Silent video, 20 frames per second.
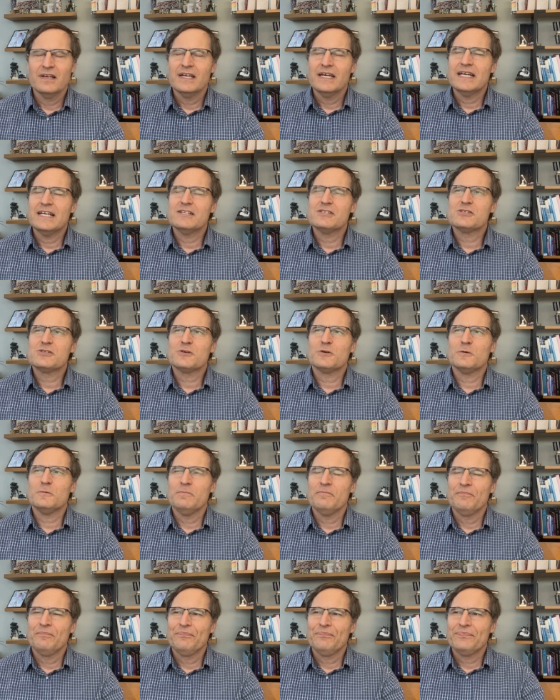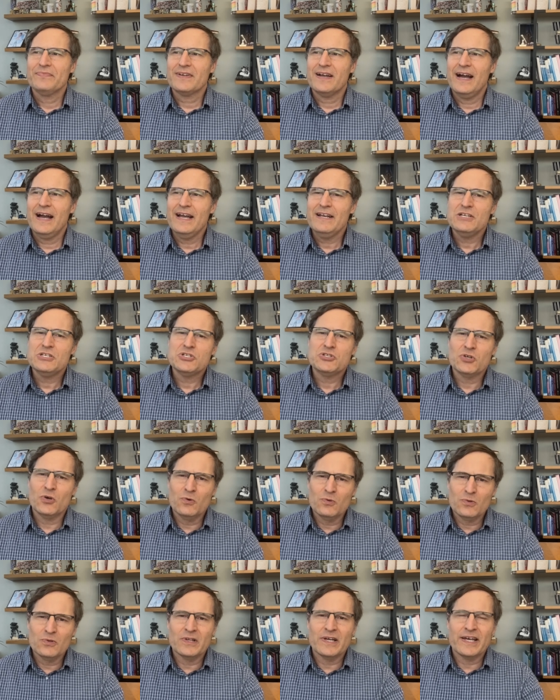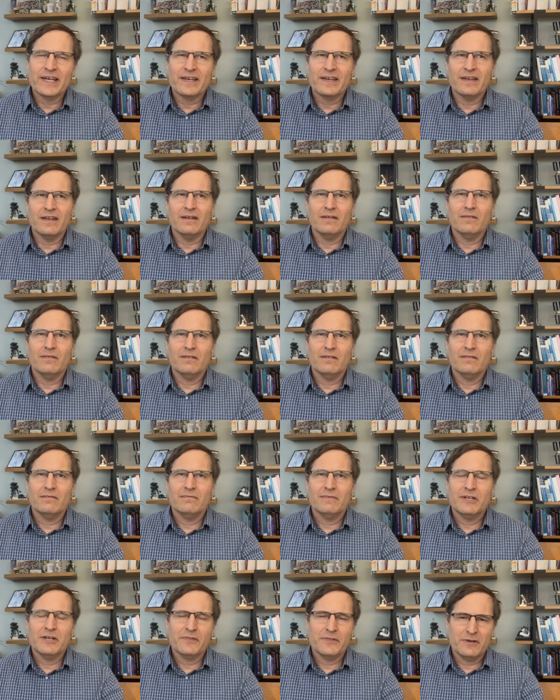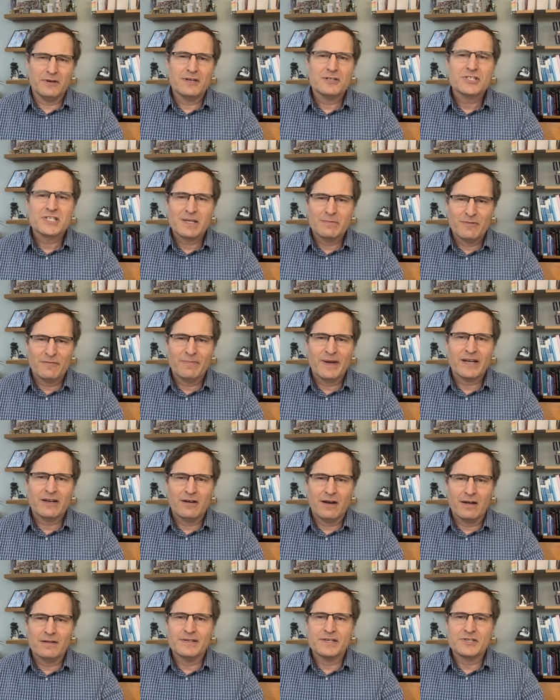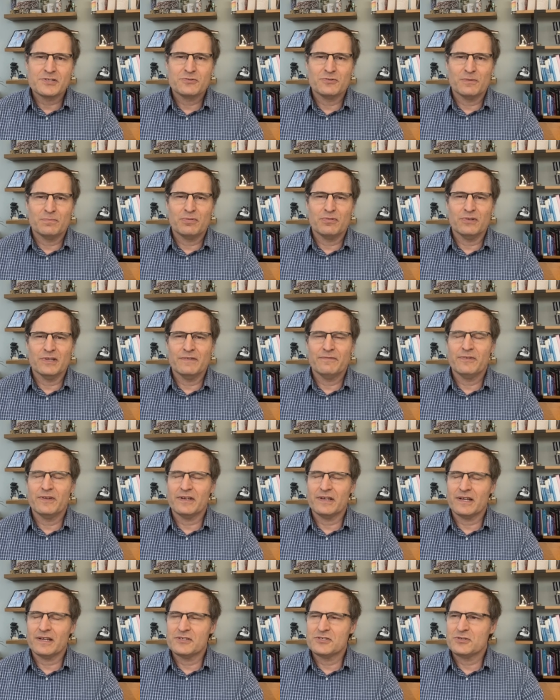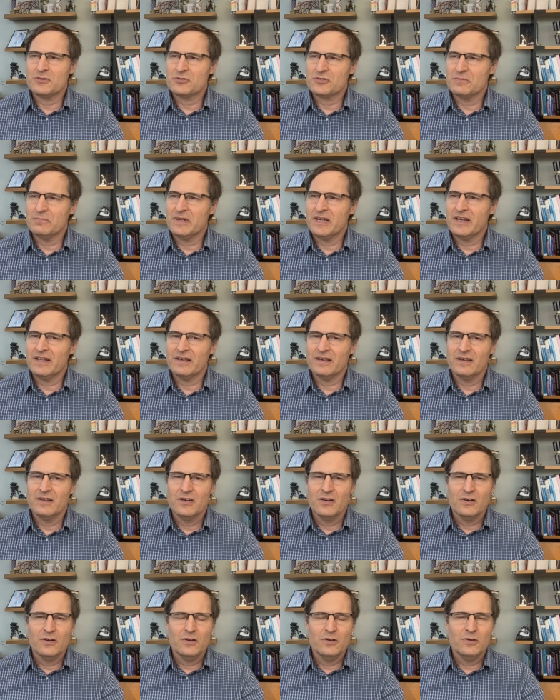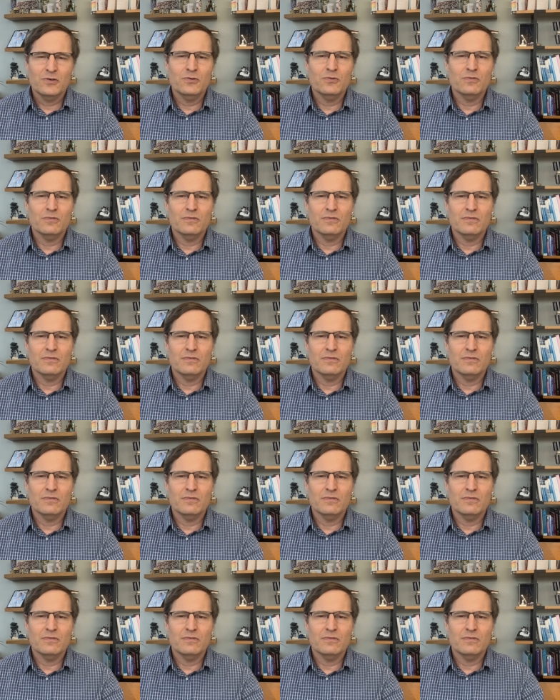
And so I don't like it. There are some of my colleagues who are prolific at social media who